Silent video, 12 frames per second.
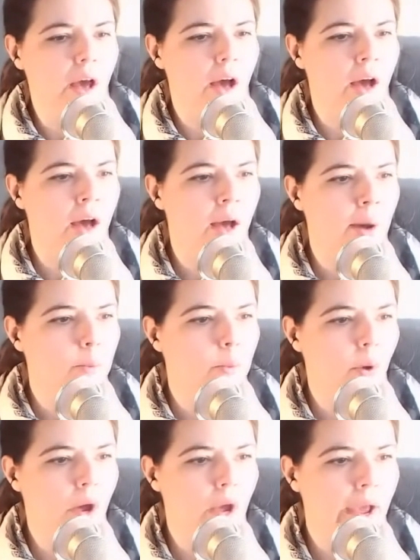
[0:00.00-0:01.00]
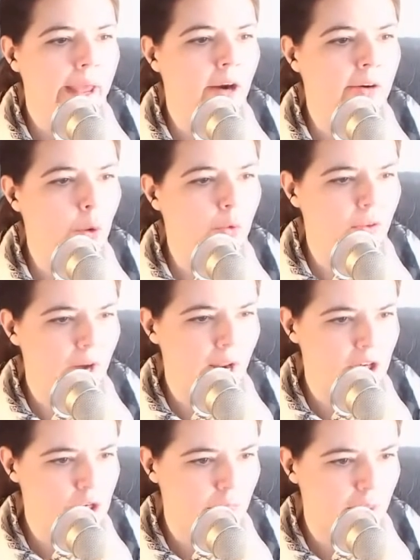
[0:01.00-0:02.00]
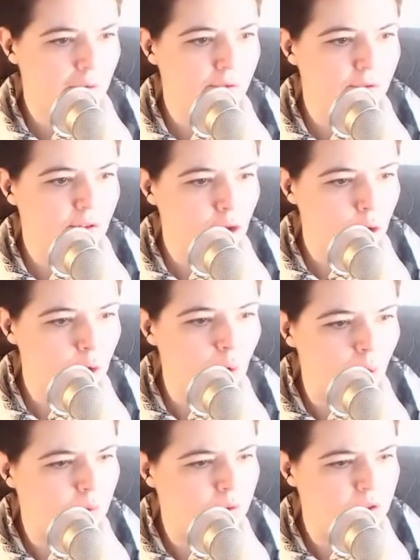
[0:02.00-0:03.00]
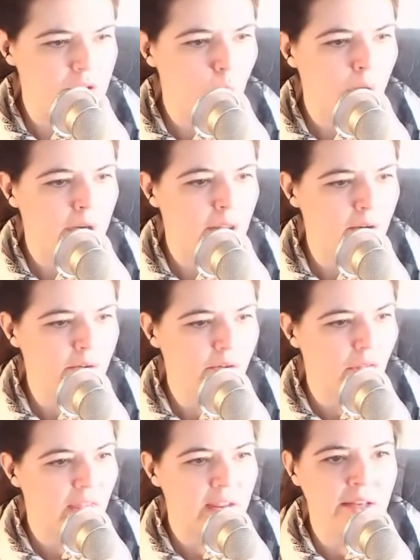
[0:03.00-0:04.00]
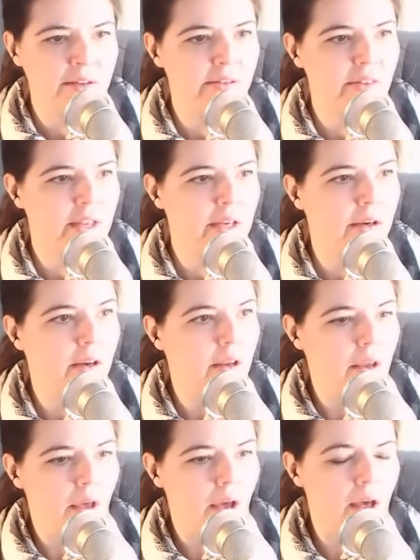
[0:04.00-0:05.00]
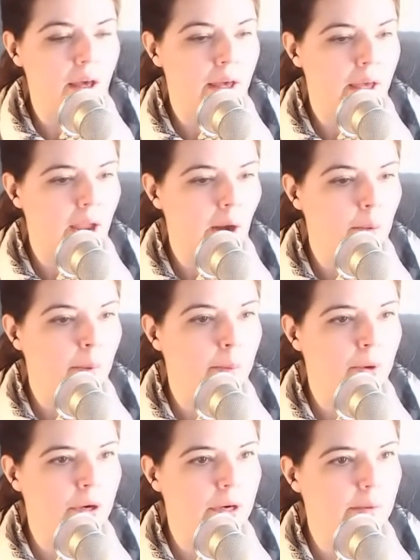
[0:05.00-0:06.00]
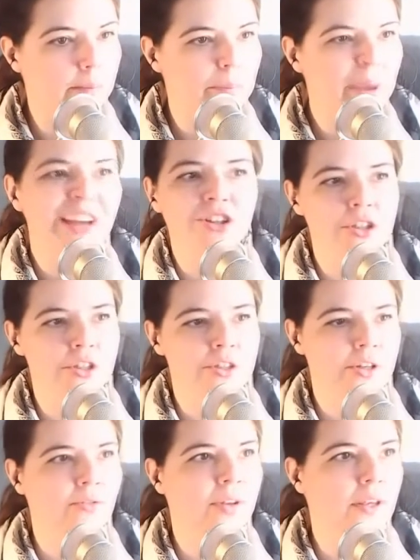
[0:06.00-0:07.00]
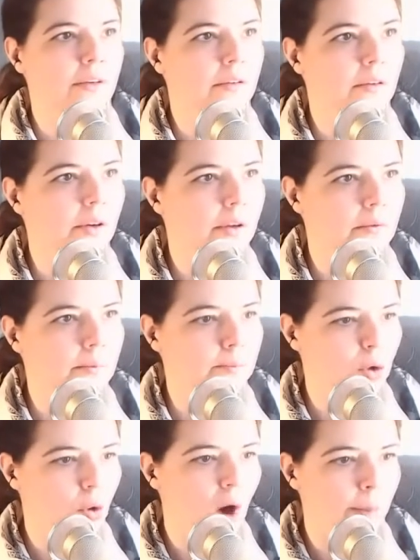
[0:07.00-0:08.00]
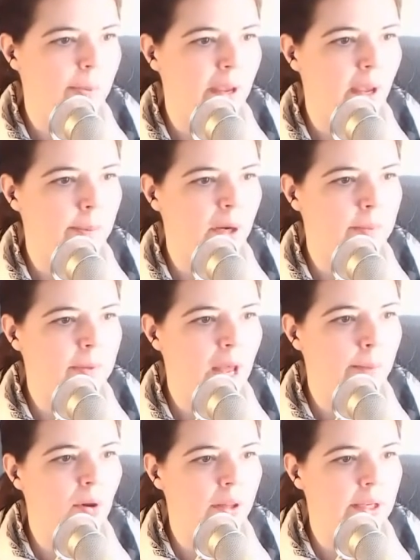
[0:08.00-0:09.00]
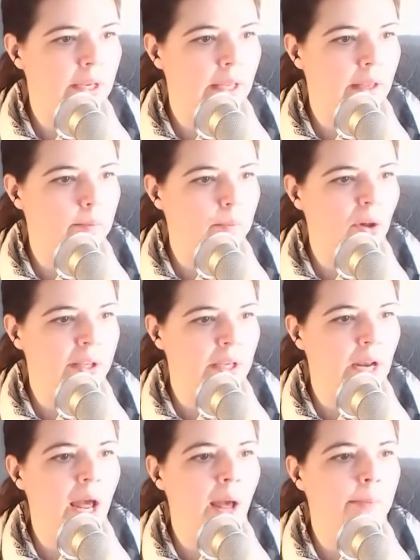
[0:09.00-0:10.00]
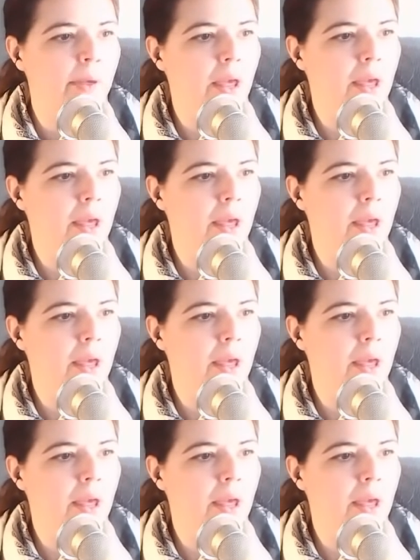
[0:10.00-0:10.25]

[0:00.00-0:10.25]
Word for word: I don't know if it actually flew. It was just one of those things that I remember pictures of it cropping up, and I'm now pulling it up.